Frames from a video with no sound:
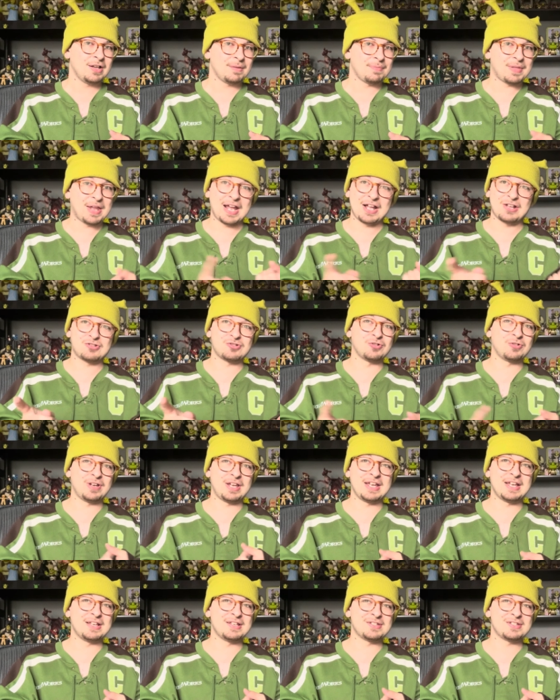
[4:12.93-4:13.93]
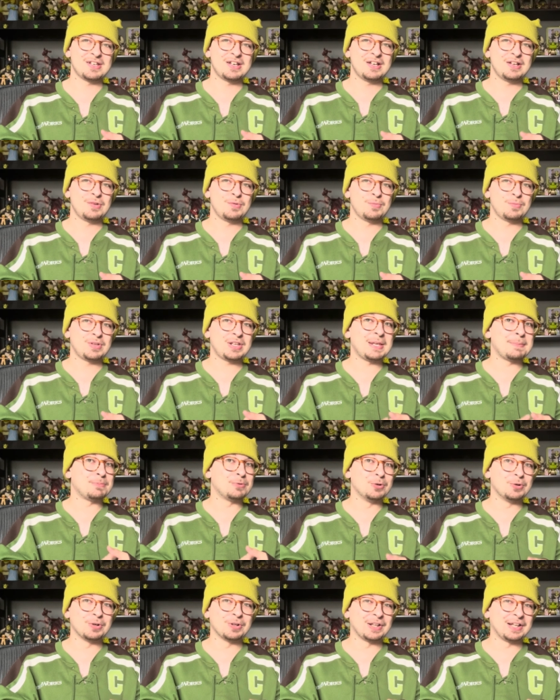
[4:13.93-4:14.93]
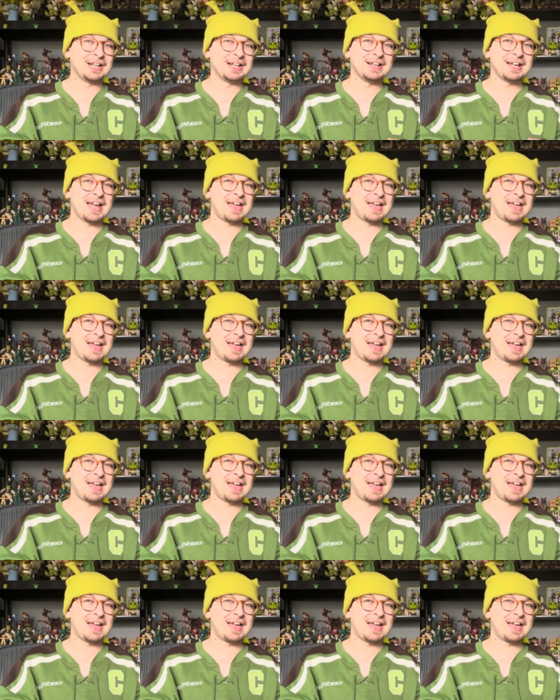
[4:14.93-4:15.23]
The answer is keep Googling